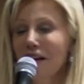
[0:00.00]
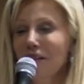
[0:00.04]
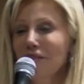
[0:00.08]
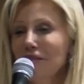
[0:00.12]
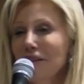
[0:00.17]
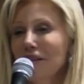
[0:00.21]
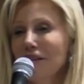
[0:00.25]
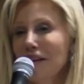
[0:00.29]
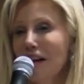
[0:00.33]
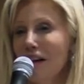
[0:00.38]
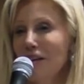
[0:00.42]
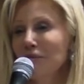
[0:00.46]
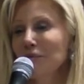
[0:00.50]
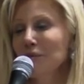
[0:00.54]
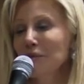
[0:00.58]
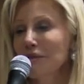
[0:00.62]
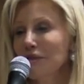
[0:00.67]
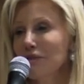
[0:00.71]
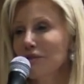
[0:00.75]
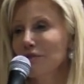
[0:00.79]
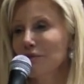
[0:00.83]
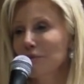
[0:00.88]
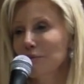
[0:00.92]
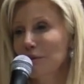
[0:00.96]
the government
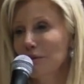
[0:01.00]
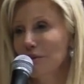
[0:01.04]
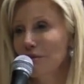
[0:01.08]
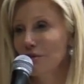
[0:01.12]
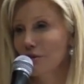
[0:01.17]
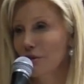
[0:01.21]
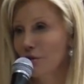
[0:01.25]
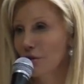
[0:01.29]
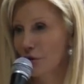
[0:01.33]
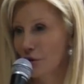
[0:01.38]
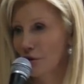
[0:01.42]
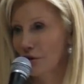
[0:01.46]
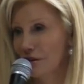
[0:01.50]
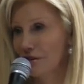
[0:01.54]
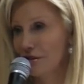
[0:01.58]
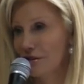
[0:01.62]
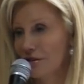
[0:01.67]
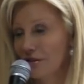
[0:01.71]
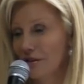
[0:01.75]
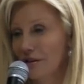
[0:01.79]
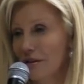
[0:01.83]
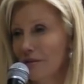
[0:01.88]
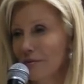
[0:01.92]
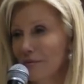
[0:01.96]
has removed a
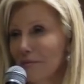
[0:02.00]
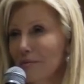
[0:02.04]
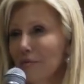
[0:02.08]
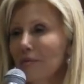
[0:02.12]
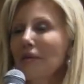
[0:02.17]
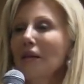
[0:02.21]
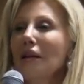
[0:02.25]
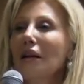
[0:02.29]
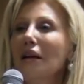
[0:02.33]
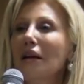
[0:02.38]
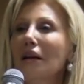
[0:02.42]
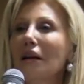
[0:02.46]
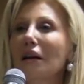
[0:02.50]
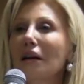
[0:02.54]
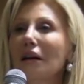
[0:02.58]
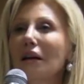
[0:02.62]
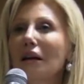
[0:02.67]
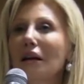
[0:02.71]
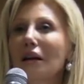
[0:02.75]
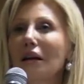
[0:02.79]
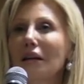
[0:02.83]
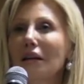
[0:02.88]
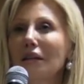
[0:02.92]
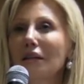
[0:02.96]
horse,
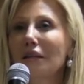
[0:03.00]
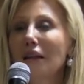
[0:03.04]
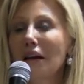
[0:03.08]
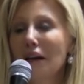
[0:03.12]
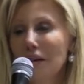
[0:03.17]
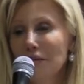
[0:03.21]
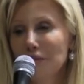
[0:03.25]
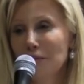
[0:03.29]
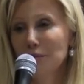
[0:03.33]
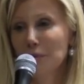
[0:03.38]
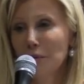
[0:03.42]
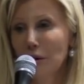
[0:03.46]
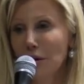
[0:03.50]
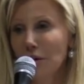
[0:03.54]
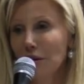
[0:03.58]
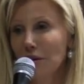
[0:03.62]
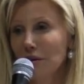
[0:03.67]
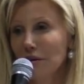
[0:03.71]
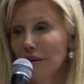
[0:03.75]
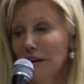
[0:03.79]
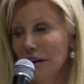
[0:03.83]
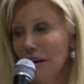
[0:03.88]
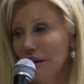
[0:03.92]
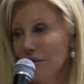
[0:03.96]
they have a
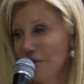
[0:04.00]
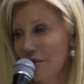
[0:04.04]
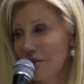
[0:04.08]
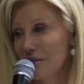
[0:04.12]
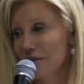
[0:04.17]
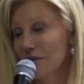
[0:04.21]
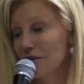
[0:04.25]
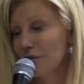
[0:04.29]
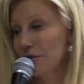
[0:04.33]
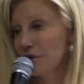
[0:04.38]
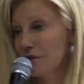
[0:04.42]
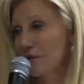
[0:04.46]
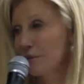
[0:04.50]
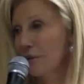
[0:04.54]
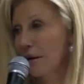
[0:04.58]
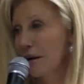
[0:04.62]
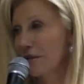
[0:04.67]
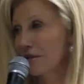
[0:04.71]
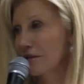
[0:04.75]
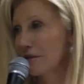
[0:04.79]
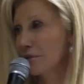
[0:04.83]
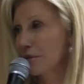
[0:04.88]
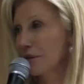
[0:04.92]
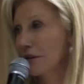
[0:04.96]
moral and a fiscal
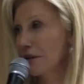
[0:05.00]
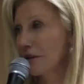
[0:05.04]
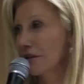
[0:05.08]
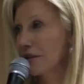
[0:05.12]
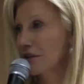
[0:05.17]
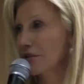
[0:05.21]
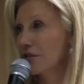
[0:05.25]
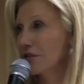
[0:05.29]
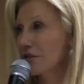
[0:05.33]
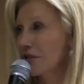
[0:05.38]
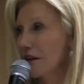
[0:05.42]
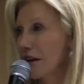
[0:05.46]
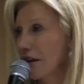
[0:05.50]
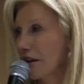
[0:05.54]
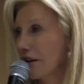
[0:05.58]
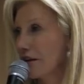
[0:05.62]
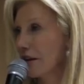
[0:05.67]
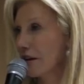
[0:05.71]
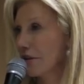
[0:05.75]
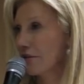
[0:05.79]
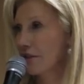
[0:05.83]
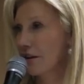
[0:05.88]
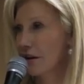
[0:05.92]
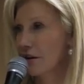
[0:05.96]
responsibility to take
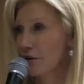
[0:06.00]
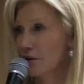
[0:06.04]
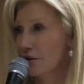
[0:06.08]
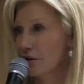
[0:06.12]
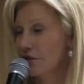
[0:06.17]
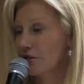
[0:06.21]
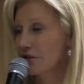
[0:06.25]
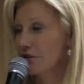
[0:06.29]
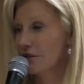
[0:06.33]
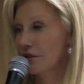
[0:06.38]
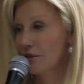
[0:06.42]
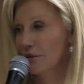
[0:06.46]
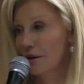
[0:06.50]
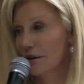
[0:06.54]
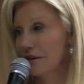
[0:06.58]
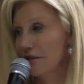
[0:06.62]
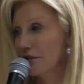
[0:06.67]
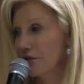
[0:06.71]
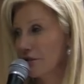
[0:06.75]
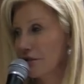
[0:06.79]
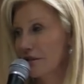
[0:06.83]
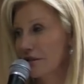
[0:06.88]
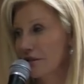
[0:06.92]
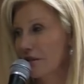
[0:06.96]
care of that horse for the
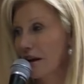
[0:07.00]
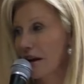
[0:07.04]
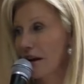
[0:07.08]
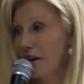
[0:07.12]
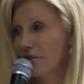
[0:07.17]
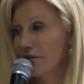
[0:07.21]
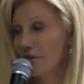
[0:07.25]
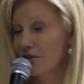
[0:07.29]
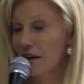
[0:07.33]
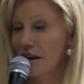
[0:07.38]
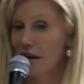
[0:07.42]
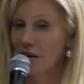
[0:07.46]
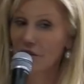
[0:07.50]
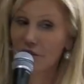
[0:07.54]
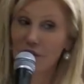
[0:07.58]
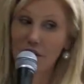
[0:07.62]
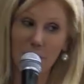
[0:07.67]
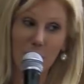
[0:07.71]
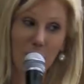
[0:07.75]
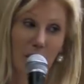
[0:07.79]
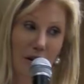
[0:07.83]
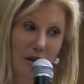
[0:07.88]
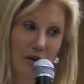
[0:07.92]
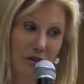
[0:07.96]
rest of its life. Now, if they
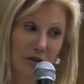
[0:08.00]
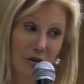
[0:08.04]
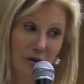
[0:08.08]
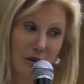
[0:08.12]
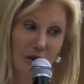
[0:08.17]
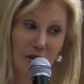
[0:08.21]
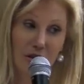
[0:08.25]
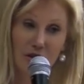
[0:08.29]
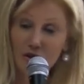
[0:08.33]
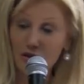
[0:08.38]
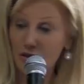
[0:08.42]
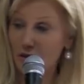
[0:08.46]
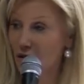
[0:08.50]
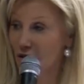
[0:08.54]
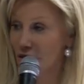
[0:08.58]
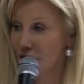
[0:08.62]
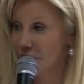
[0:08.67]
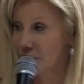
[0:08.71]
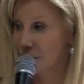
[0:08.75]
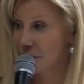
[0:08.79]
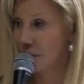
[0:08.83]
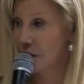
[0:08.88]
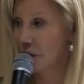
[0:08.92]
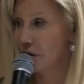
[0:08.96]
want to do it in
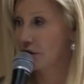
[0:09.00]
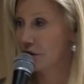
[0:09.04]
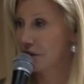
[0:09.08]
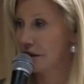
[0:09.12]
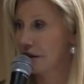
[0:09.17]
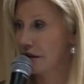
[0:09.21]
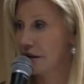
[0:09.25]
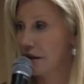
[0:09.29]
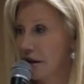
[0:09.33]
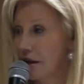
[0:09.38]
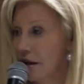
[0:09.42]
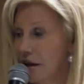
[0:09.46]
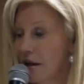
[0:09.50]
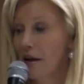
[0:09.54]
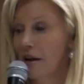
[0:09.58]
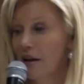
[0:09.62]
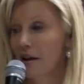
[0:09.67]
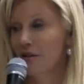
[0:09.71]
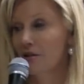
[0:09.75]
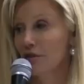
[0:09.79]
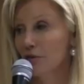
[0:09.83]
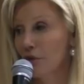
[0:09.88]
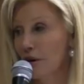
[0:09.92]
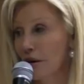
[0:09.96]
short-term holding
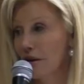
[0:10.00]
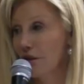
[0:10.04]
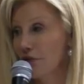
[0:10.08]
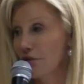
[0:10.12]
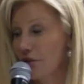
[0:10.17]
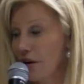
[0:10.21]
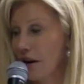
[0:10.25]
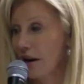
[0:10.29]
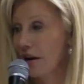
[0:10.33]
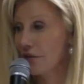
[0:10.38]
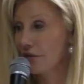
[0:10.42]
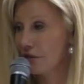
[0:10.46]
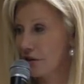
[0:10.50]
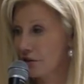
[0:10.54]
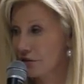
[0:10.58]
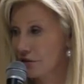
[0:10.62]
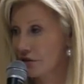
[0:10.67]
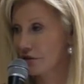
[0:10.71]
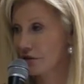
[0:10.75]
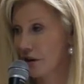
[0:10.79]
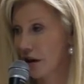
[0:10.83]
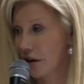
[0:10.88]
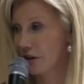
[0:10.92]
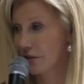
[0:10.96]
at
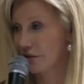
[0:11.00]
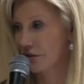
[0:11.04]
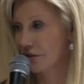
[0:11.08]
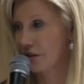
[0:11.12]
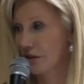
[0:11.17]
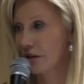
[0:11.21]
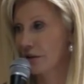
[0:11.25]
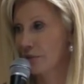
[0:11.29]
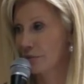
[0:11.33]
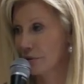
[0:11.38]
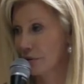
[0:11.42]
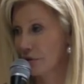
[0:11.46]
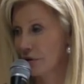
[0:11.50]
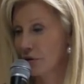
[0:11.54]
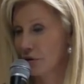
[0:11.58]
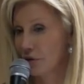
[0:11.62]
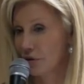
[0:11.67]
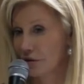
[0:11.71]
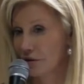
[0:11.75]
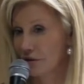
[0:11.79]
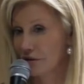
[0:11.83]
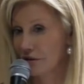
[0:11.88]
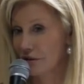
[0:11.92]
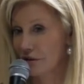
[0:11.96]
$2,500 a year per
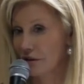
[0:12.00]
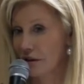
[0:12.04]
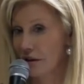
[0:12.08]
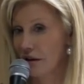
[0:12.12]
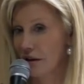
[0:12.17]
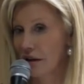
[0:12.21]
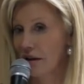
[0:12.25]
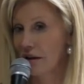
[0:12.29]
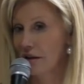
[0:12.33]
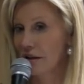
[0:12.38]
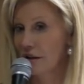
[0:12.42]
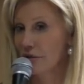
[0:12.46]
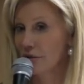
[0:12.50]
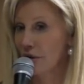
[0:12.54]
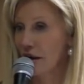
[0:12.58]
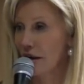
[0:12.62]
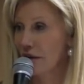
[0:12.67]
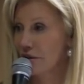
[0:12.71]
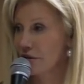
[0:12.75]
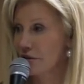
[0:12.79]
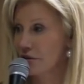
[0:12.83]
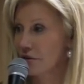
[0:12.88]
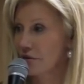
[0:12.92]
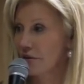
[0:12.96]
horse, they'd
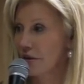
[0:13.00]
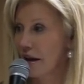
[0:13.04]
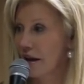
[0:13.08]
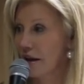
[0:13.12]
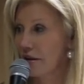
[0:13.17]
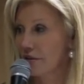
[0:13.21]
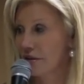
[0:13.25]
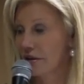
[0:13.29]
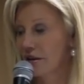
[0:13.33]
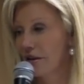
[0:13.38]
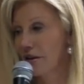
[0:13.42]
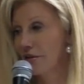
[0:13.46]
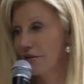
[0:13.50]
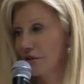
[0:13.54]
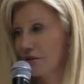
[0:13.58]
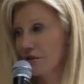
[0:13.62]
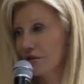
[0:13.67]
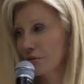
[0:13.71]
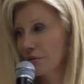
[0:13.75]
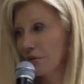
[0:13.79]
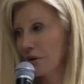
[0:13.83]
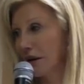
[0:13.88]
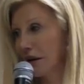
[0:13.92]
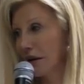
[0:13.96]
rather do that than give it
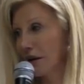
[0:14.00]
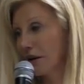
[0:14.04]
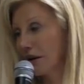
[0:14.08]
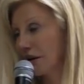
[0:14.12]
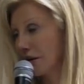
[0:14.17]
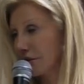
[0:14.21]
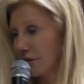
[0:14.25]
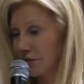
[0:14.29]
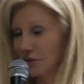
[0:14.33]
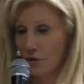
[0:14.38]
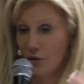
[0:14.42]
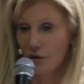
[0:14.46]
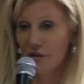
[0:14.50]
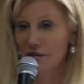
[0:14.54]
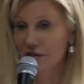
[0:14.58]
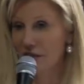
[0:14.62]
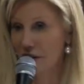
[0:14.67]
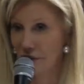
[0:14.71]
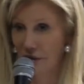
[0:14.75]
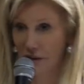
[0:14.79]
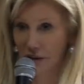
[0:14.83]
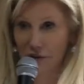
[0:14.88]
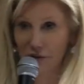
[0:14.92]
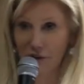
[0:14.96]
to me at
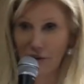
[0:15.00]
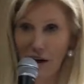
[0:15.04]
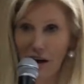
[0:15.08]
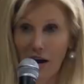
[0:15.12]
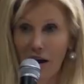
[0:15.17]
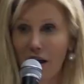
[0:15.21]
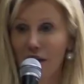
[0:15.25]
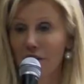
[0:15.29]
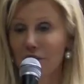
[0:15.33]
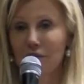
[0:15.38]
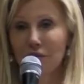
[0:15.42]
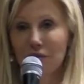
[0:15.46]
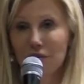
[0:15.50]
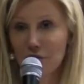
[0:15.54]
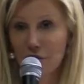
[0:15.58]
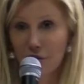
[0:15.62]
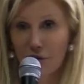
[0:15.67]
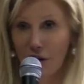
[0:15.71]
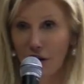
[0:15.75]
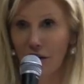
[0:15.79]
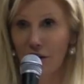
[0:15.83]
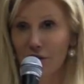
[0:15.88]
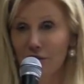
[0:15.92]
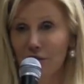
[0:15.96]
$475
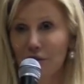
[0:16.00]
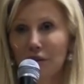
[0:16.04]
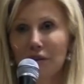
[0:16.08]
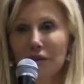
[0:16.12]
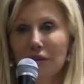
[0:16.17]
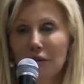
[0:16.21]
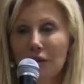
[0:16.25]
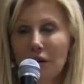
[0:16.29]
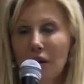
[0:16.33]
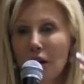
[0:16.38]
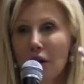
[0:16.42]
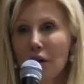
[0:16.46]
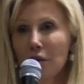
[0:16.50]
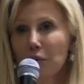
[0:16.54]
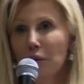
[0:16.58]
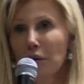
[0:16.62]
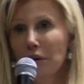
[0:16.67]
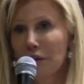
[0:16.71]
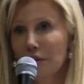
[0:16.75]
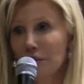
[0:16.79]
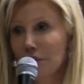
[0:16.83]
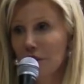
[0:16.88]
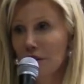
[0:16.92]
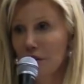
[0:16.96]
or $400 or
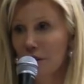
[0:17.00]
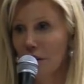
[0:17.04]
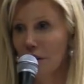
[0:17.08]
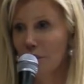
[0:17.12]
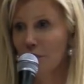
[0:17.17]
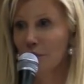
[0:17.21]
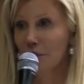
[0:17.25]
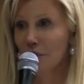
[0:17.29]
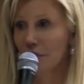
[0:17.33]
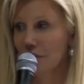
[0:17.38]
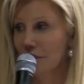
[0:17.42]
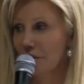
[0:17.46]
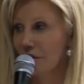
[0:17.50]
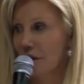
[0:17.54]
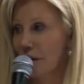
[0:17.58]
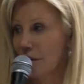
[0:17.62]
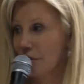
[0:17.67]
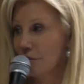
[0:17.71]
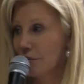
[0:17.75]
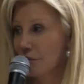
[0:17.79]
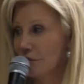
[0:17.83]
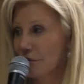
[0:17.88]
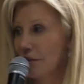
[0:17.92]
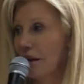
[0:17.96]
whatever the number is
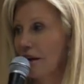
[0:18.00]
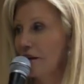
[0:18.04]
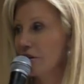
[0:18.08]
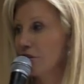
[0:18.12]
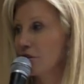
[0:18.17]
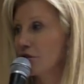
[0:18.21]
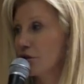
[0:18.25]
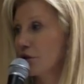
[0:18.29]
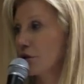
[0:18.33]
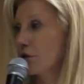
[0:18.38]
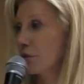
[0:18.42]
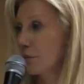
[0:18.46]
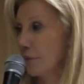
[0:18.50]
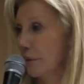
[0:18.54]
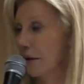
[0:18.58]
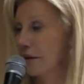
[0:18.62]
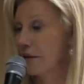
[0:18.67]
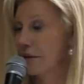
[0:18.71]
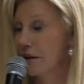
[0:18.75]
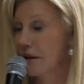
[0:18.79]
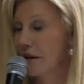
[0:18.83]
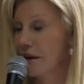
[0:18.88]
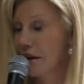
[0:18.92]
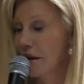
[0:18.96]
that they
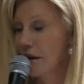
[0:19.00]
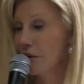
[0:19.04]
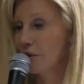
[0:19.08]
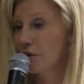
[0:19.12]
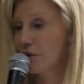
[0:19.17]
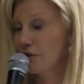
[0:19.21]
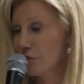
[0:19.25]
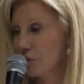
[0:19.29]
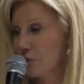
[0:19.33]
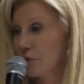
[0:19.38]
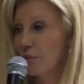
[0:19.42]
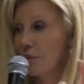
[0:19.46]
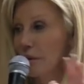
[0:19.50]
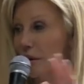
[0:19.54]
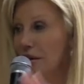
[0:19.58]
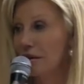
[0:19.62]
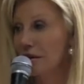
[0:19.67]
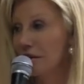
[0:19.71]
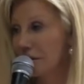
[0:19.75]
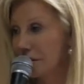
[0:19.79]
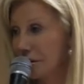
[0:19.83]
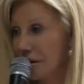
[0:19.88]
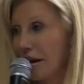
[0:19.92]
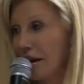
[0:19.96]
determine, which would be
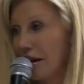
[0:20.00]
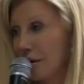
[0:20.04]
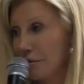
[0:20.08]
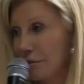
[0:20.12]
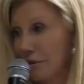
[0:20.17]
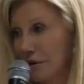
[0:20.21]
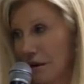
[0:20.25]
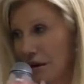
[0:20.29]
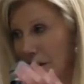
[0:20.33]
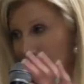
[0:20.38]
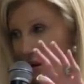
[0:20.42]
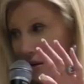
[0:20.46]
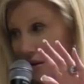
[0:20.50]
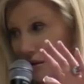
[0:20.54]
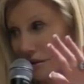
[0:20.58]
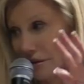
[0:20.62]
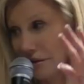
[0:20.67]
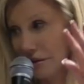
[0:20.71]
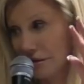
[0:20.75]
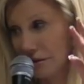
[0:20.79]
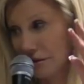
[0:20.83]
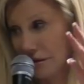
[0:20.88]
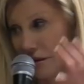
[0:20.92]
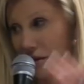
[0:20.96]
the same
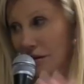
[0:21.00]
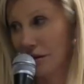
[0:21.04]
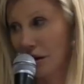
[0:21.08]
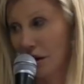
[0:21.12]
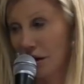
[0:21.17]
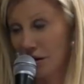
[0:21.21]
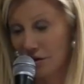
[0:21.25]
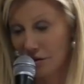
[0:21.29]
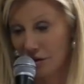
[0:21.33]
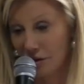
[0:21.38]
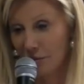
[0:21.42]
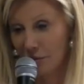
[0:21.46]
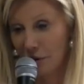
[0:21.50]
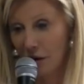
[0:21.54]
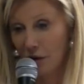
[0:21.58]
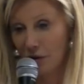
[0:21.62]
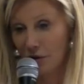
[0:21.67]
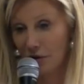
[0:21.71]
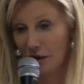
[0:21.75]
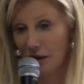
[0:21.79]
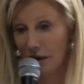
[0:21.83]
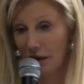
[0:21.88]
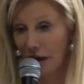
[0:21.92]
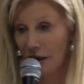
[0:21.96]
as long-term
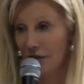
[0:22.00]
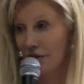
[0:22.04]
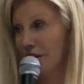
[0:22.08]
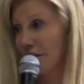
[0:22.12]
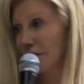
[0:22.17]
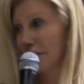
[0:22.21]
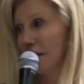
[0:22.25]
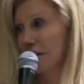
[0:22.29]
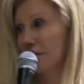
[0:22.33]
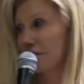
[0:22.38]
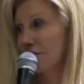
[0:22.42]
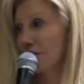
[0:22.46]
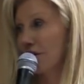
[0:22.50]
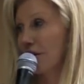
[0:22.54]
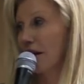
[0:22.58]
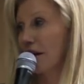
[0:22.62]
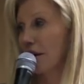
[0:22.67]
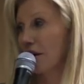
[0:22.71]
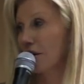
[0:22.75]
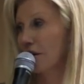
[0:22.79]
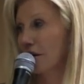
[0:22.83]
holding. I think that's fair.